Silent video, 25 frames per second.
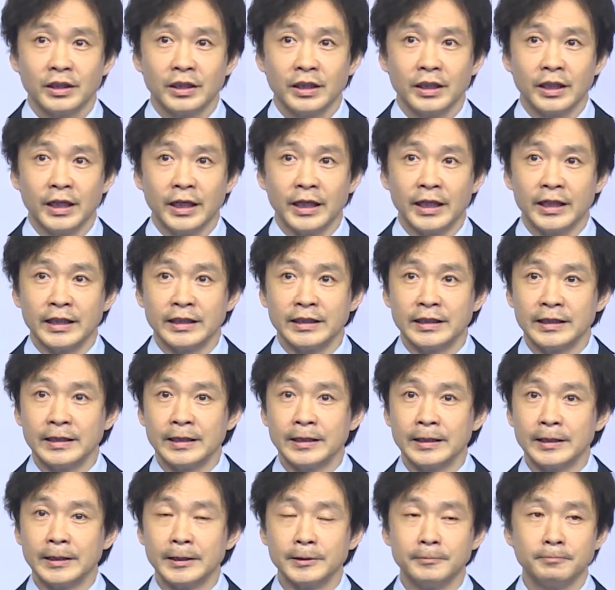
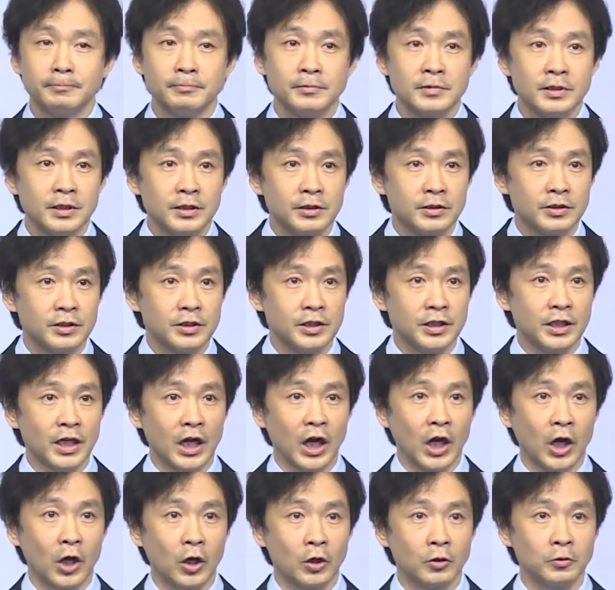and see
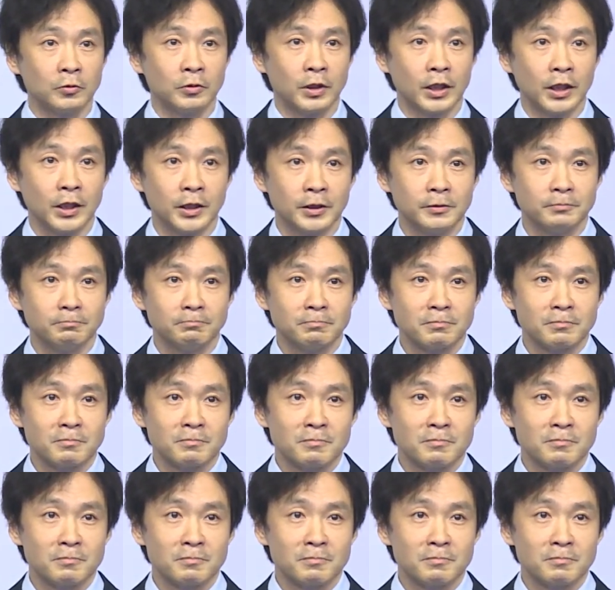how